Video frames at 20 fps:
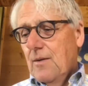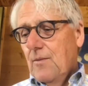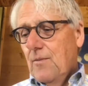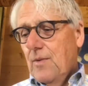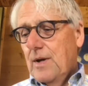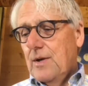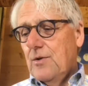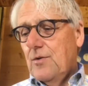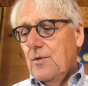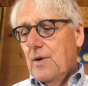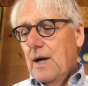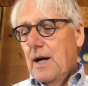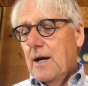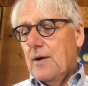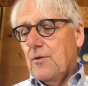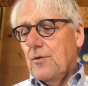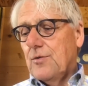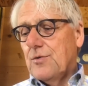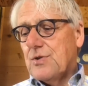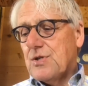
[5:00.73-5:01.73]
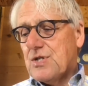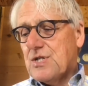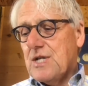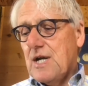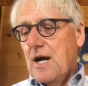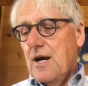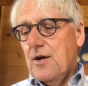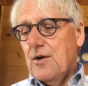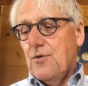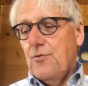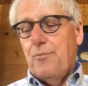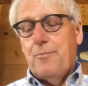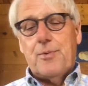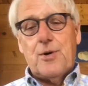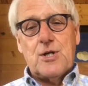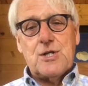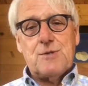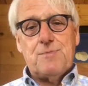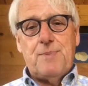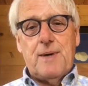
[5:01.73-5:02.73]
when you are on Sakharov
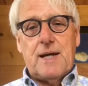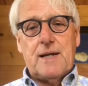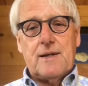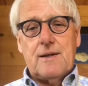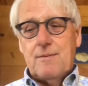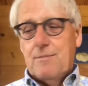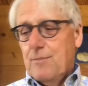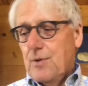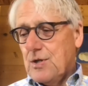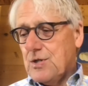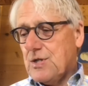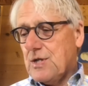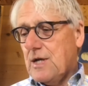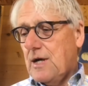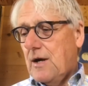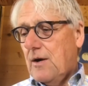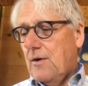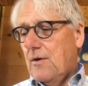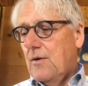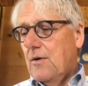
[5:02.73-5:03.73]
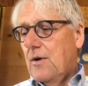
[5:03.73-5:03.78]
Prospect in Moscow,